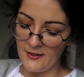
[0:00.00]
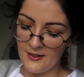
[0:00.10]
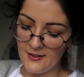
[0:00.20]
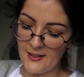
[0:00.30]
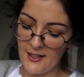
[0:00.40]

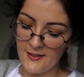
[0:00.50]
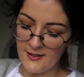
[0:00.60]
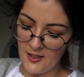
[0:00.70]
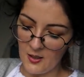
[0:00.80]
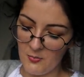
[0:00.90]
the side
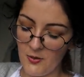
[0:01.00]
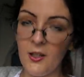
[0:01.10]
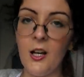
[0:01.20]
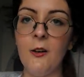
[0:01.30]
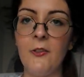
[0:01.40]
seam
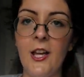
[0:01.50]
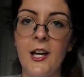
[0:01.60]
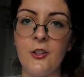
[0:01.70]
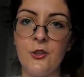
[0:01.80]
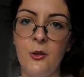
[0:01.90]
of the
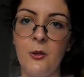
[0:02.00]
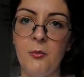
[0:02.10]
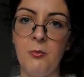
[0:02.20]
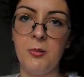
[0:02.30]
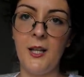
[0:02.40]

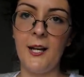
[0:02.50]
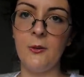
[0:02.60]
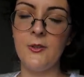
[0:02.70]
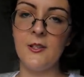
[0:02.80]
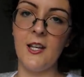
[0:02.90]
actual
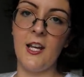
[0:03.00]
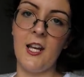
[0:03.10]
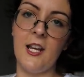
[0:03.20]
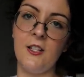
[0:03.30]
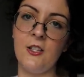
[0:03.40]
blouse
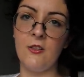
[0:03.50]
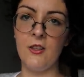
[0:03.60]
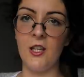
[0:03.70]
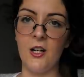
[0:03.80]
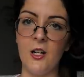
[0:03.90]
into
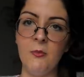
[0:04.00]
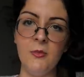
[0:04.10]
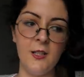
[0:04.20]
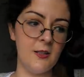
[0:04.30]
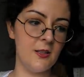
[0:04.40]
the
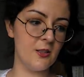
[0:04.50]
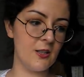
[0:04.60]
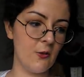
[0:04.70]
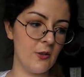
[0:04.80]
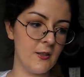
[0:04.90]
arm and
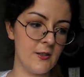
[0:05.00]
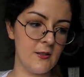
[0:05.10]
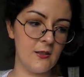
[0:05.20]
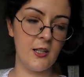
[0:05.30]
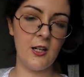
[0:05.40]
sew
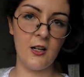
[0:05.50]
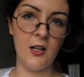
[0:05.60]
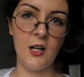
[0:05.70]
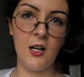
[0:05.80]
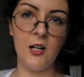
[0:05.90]
the,
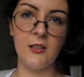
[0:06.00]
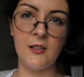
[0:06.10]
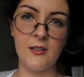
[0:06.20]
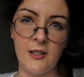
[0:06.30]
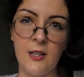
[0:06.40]
the
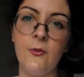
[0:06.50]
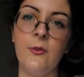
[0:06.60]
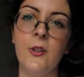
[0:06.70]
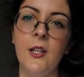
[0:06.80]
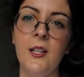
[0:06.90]

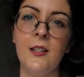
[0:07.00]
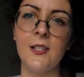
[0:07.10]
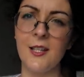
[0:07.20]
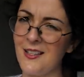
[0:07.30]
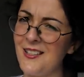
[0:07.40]
sleeve
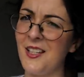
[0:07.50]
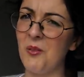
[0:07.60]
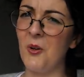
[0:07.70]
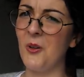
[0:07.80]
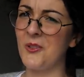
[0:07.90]
side
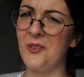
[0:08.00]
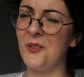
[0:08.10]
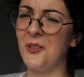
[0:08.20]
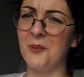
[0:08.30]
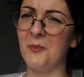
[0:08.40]
seam also
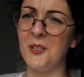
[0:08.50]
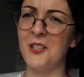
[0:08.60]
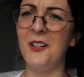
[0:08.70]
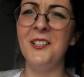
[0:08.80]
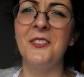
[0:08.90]
all in one
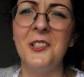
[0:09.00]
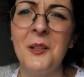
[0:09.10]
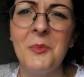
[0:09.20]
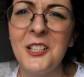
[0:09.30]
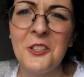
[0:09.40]
go. I don't know,
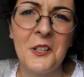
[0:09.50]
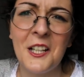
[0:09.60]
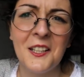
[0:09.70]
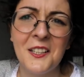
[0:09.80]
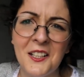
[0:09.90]
I'm gonna try
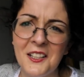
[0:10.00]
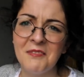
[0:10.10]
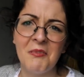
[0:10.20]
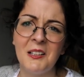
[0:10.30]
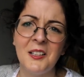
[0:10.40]
it and then
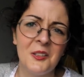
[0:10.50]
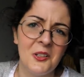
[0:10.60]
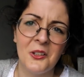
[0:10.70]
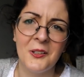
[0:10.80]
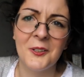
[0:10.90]
I'll, I'll let you
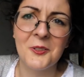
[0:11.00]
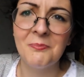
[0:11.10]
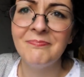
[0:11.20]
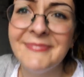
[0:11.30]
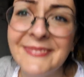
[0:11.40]
know how it goes.